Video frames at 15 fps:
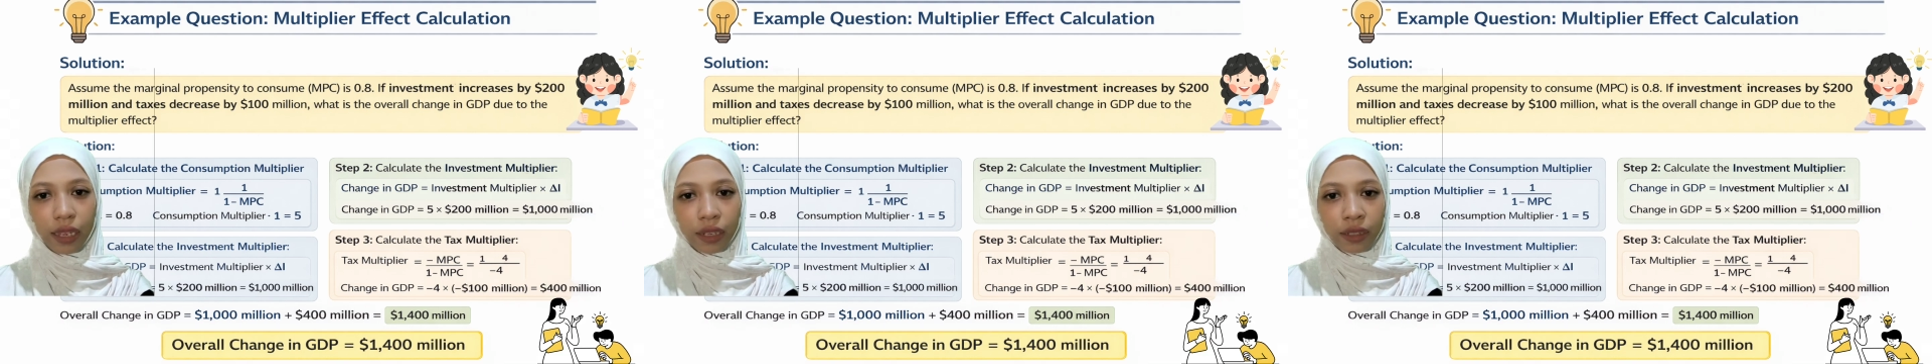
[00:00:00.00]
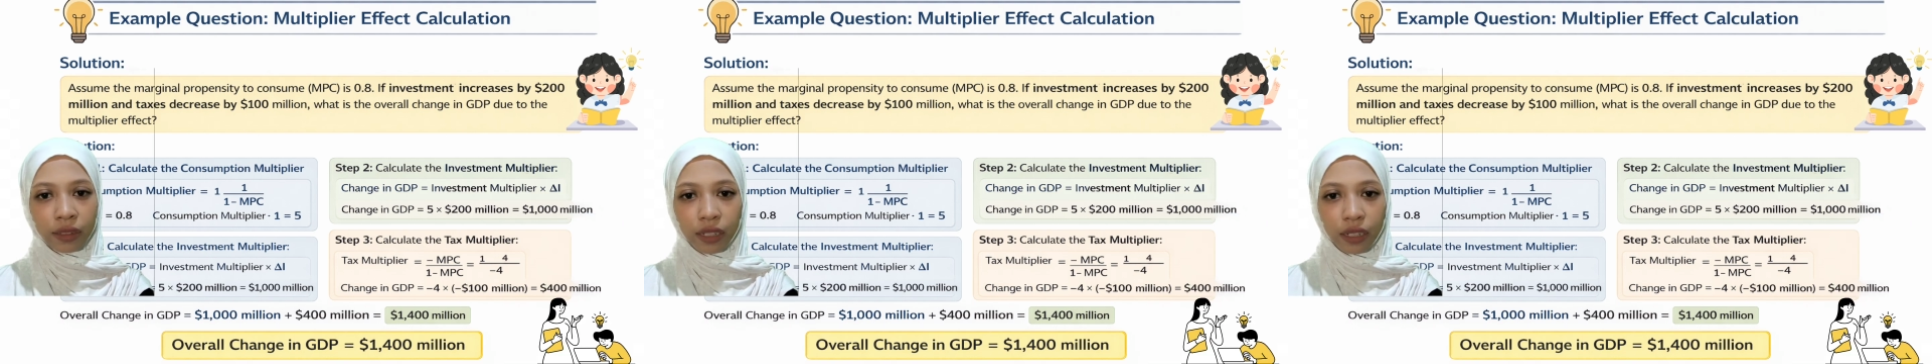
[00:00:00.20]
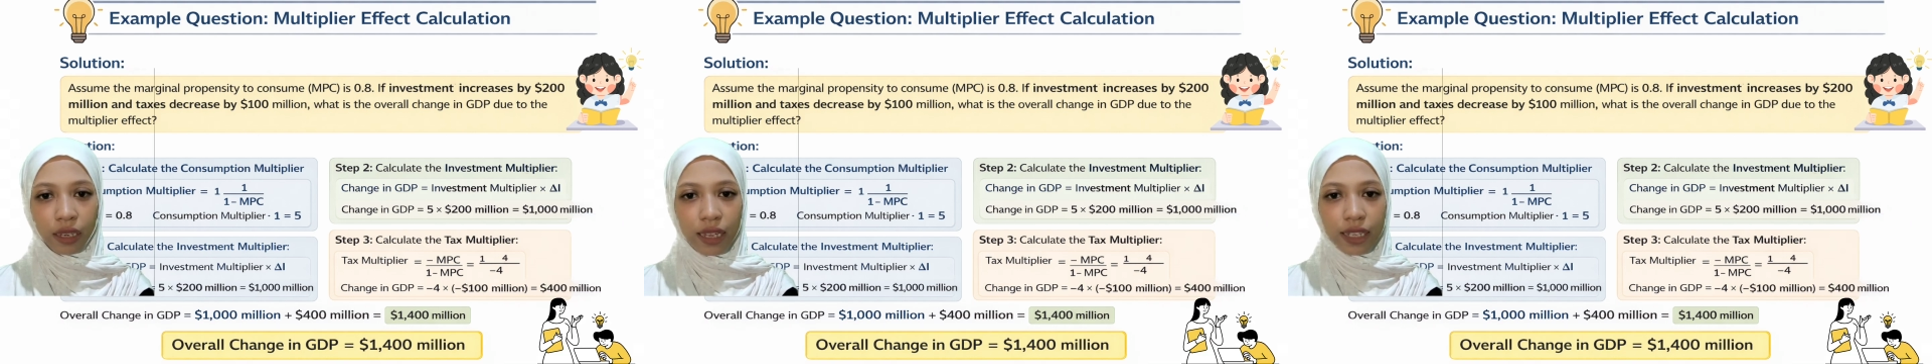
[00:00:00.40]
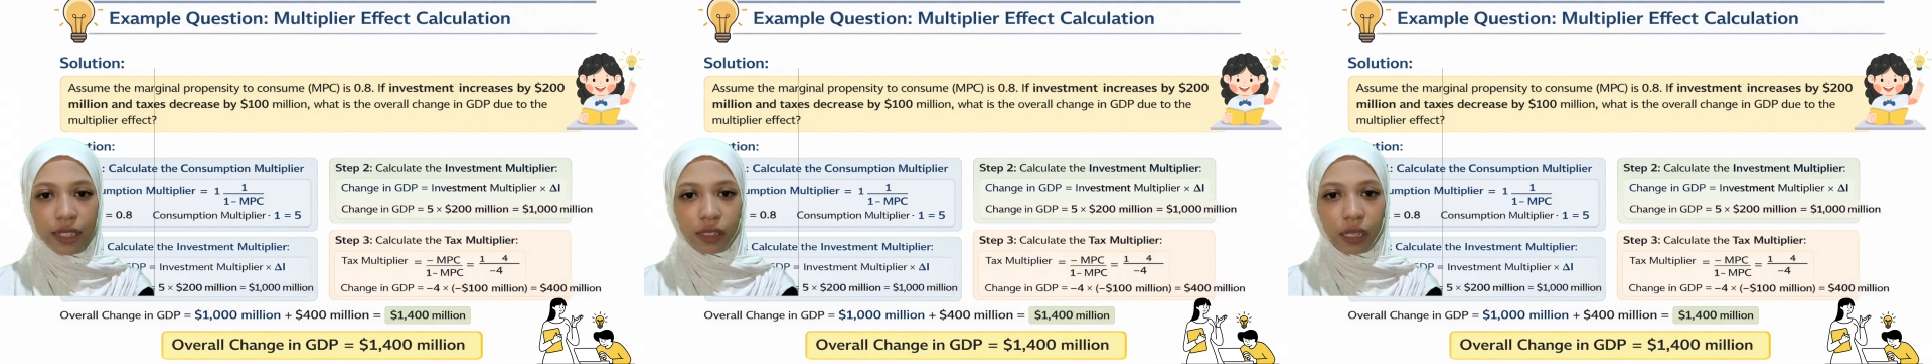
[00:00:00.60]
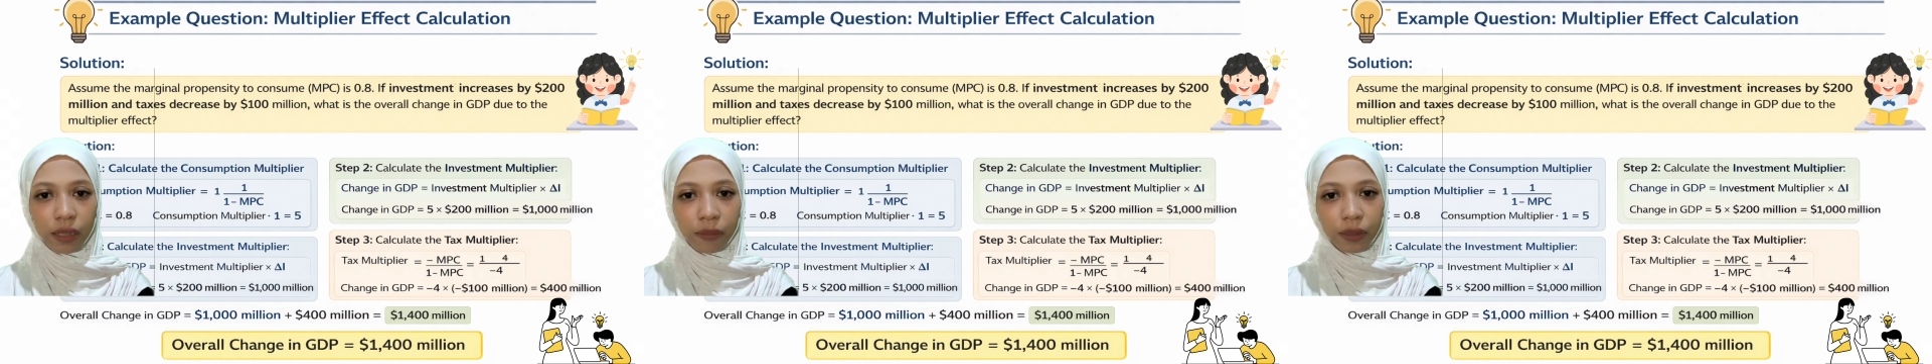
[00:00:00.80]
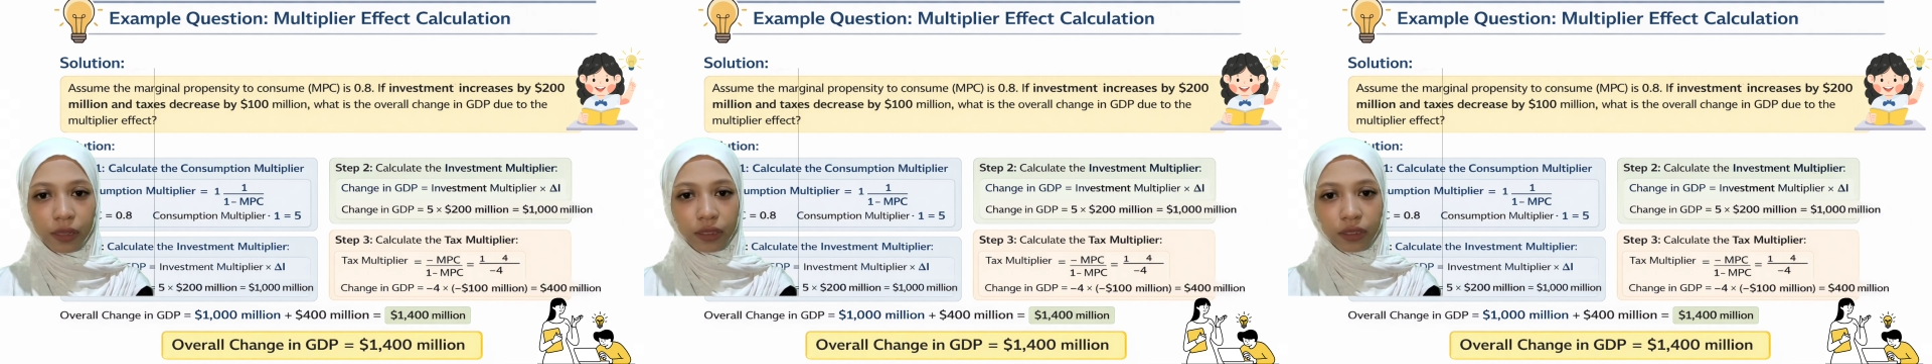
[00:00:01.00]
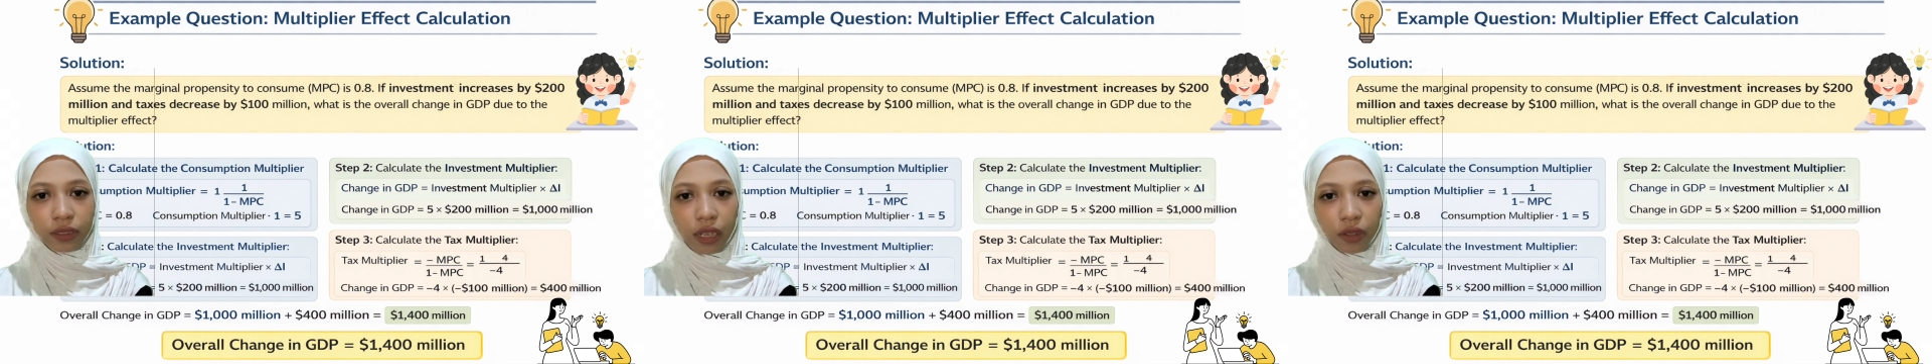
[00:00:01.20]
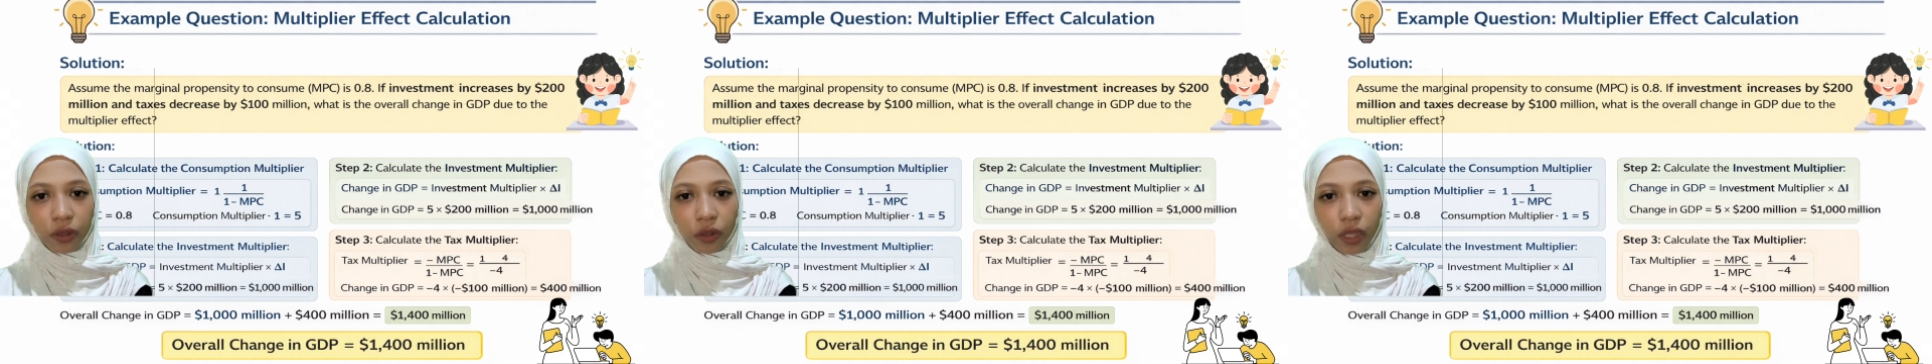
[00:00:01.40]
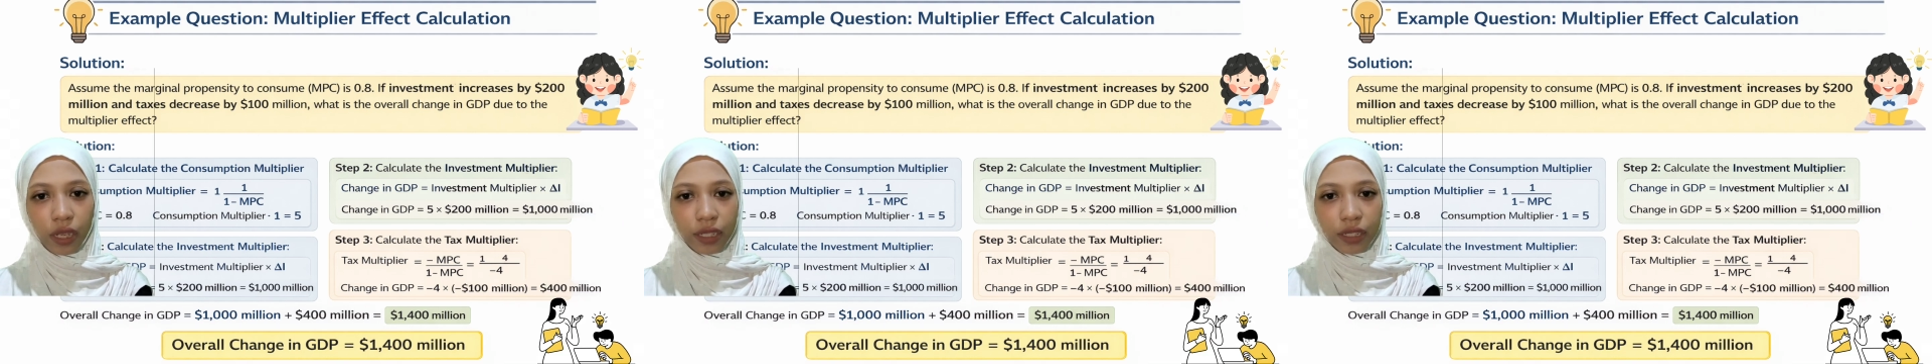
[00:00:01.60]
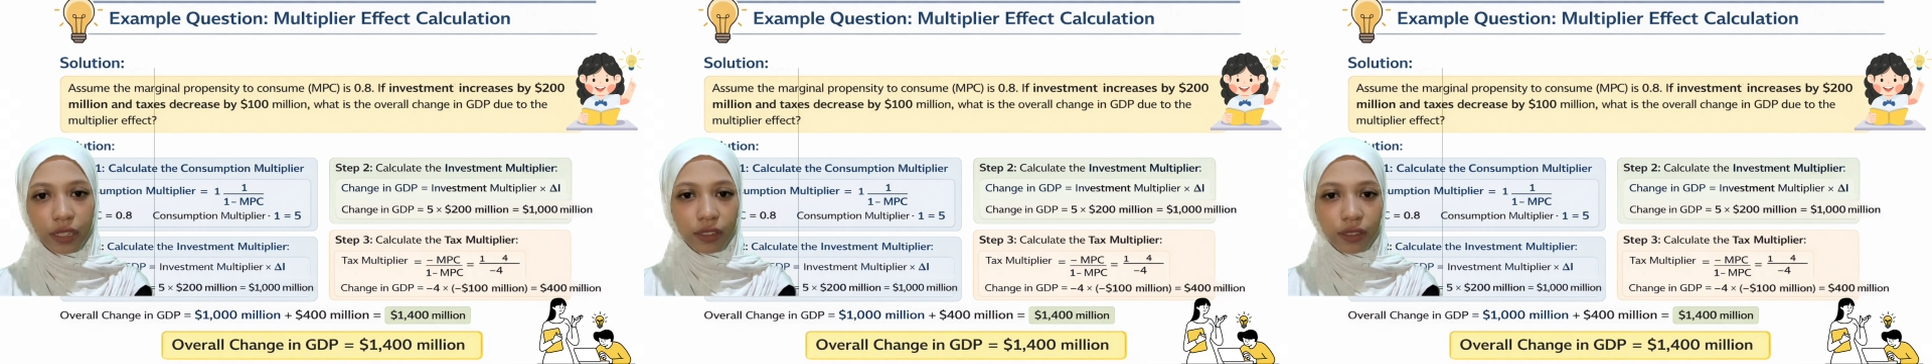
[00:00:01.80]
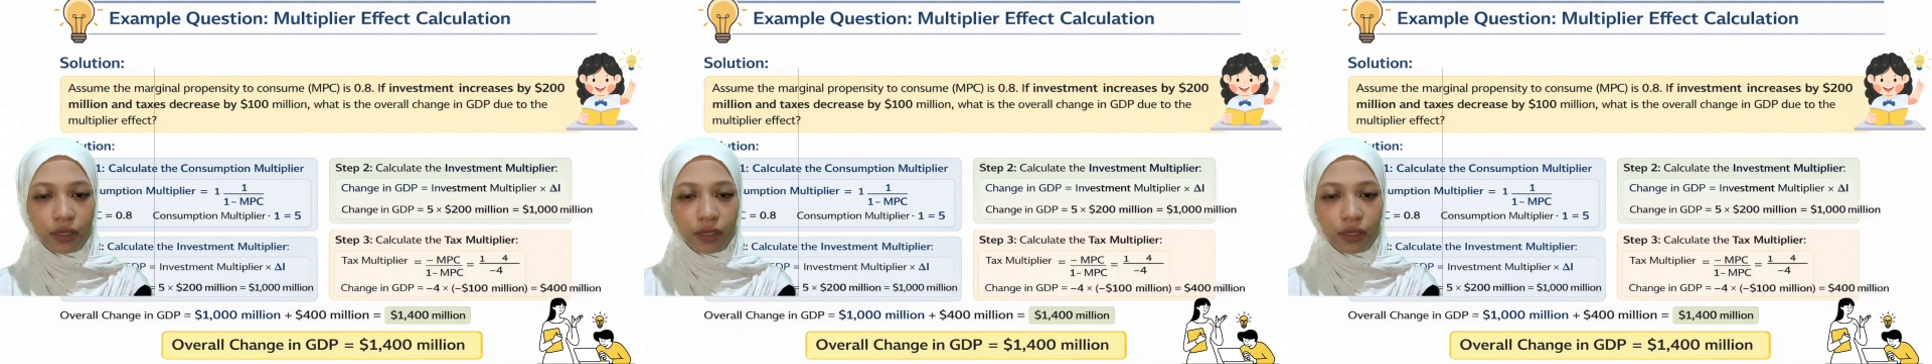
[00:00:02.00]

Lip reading: And the last step is calculate the